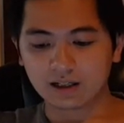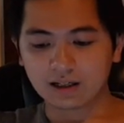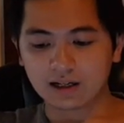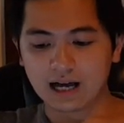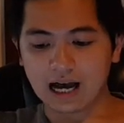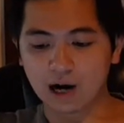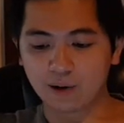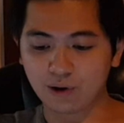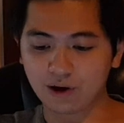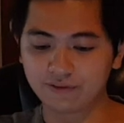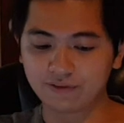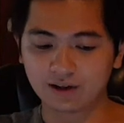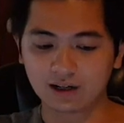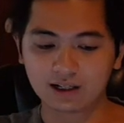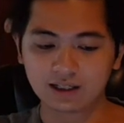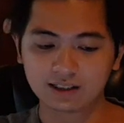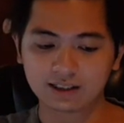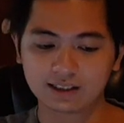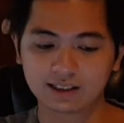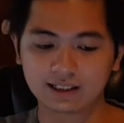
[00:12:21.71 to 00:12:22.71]

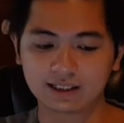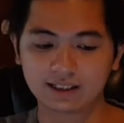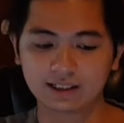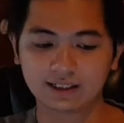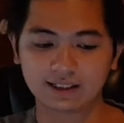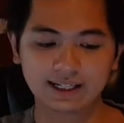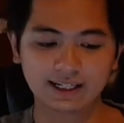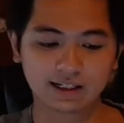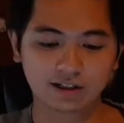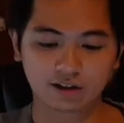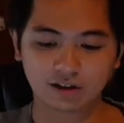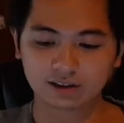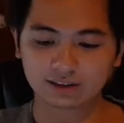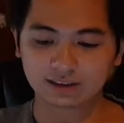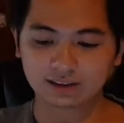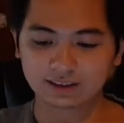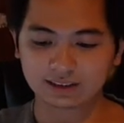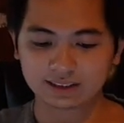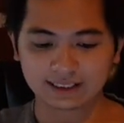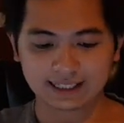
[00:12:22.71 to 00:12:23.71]
However,
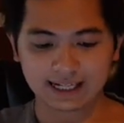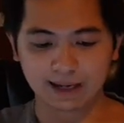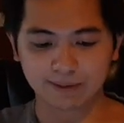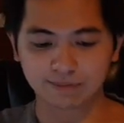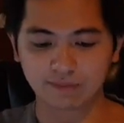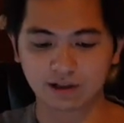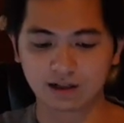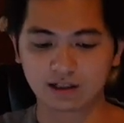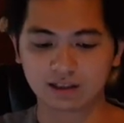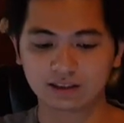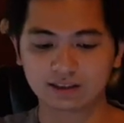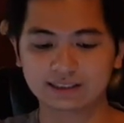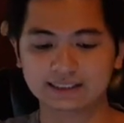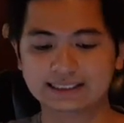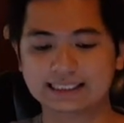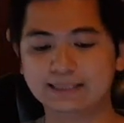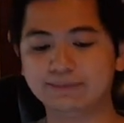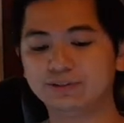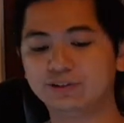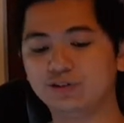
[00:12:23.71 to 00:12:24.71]
Nikon's camera
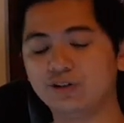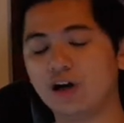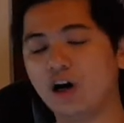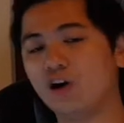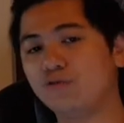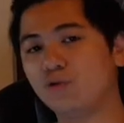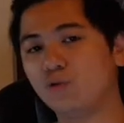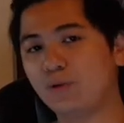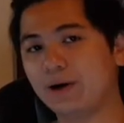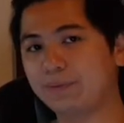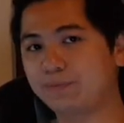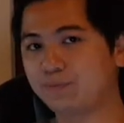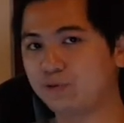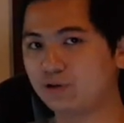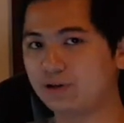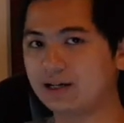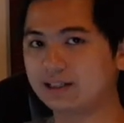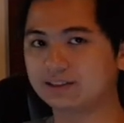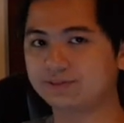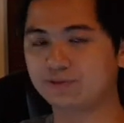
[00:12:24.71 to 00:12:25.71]
seems to overweight
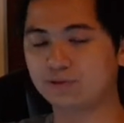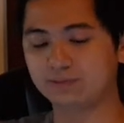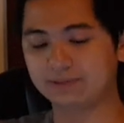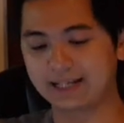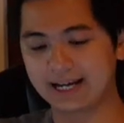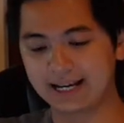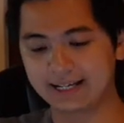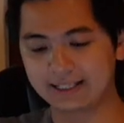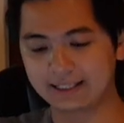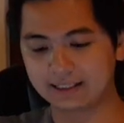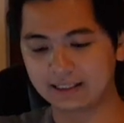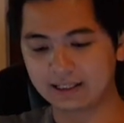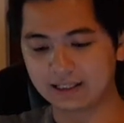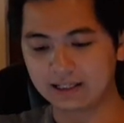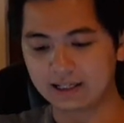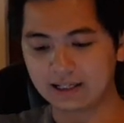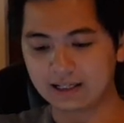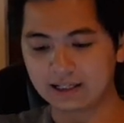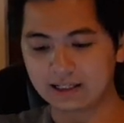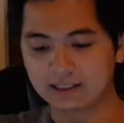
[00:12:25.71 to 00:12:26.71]
products from Canon
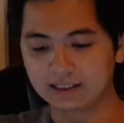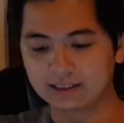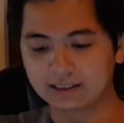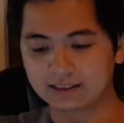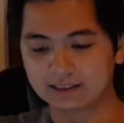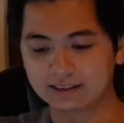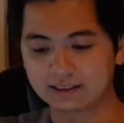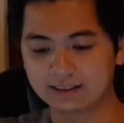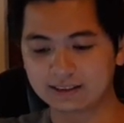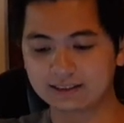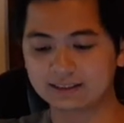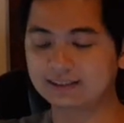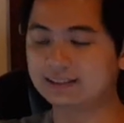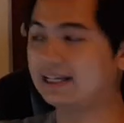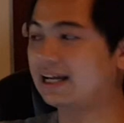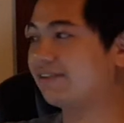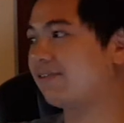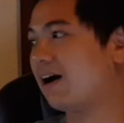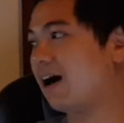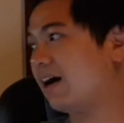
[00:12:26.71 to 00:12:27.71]
because they
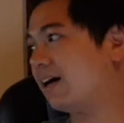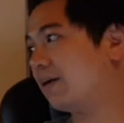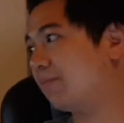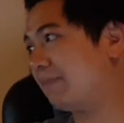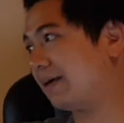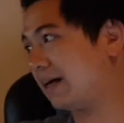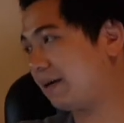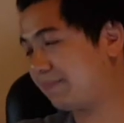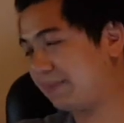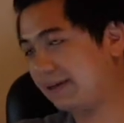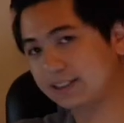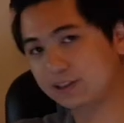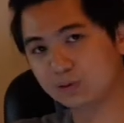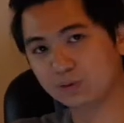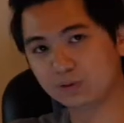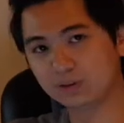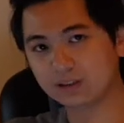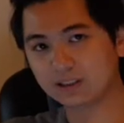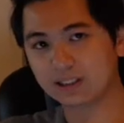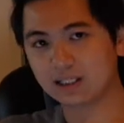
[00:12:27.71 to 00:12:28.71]
have higher
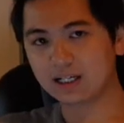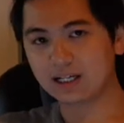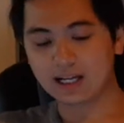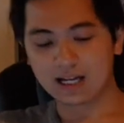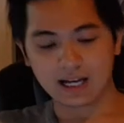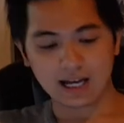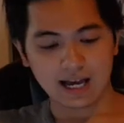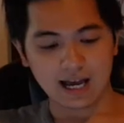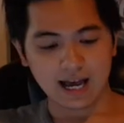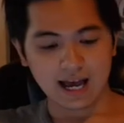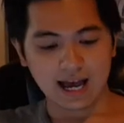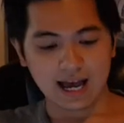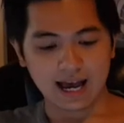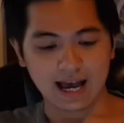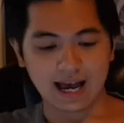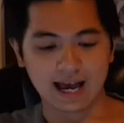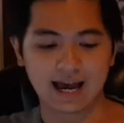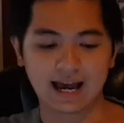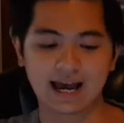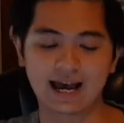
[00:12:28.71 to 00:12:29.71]
megapixels
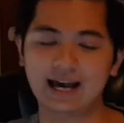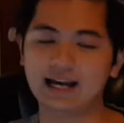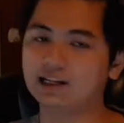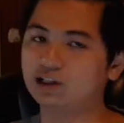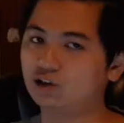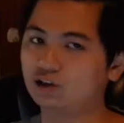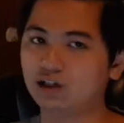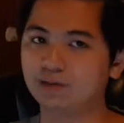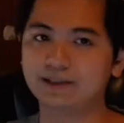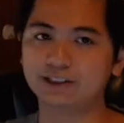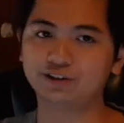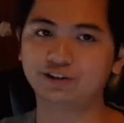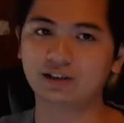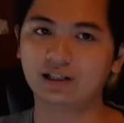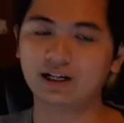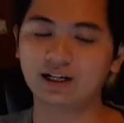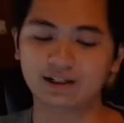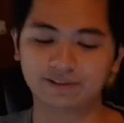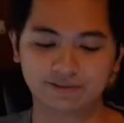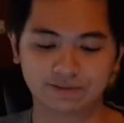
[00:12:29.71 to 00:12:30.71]
and longer battery
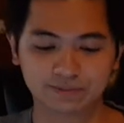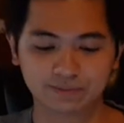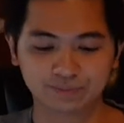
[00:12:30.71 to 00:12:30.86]
life.